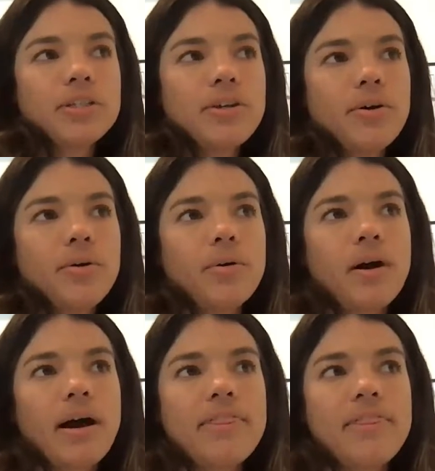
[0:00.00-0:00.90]

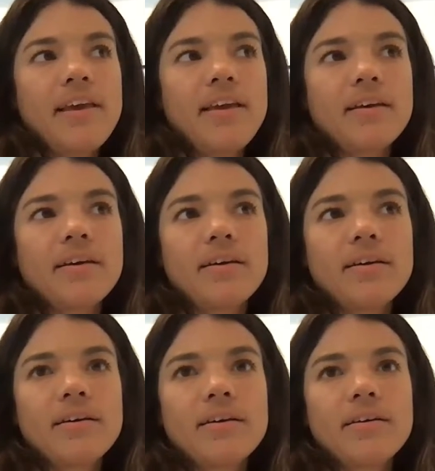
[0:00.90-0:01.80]
So I think
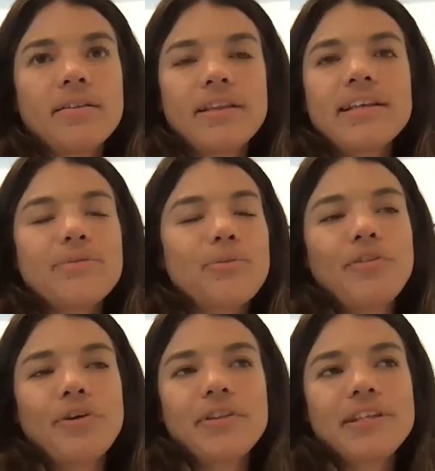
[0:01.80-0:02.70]
that we've
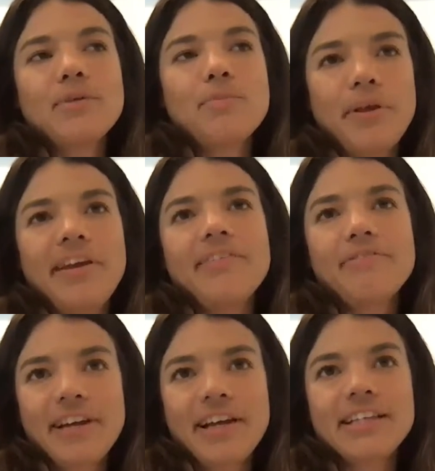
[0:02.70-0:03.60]
heard this a million
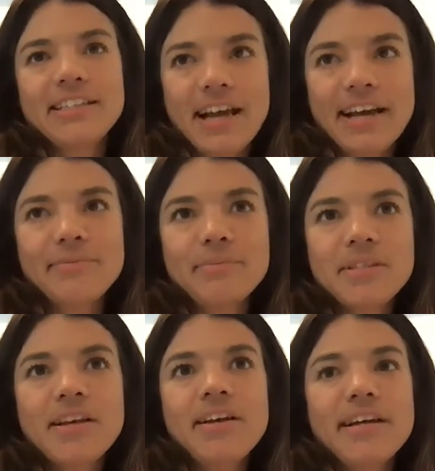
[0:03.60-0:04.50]
freaking
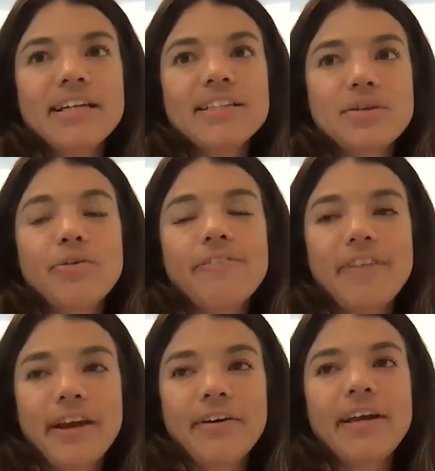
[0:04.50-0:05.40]
times. It's
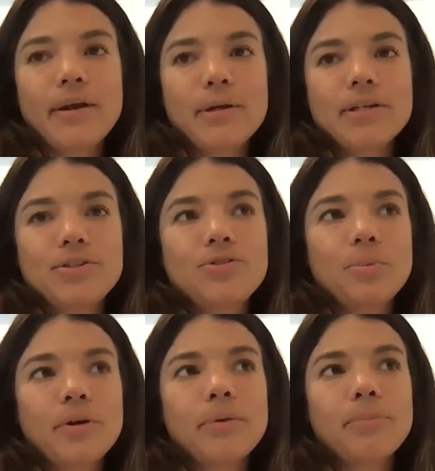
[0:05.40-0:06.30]
very
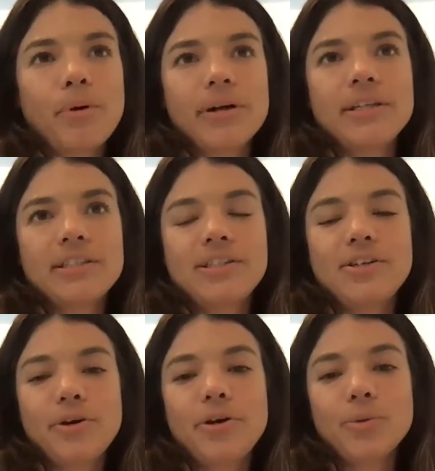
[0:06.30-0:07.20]
super important to
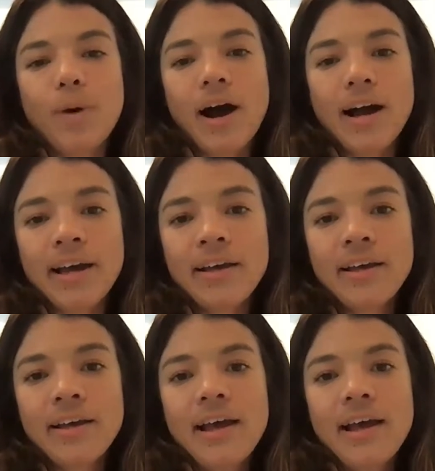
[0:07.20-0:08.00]
know your why.